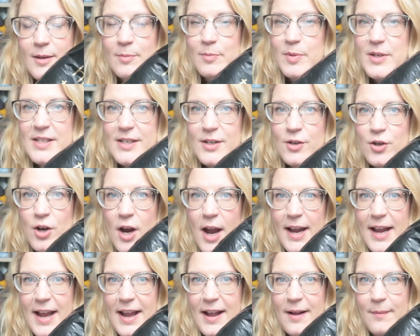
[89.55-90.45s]
The busier
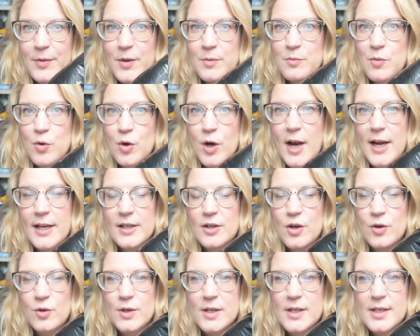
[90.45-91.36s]
I am, the more I
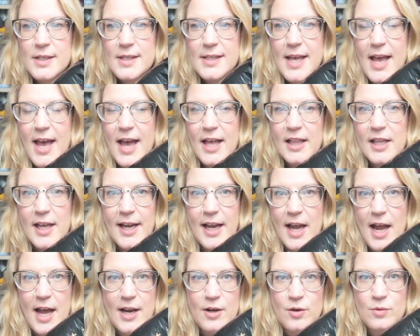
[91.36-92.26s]
notice that,
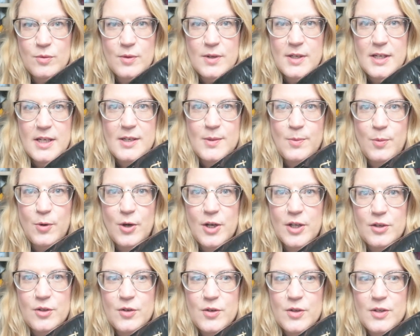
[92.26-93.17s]
like, I don't see
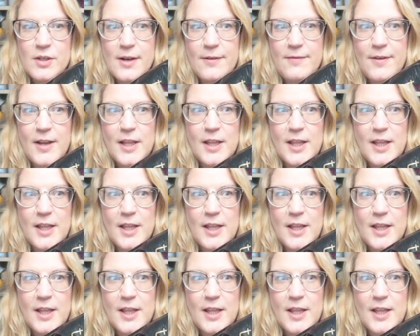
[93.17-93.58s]
spoilers and stuff.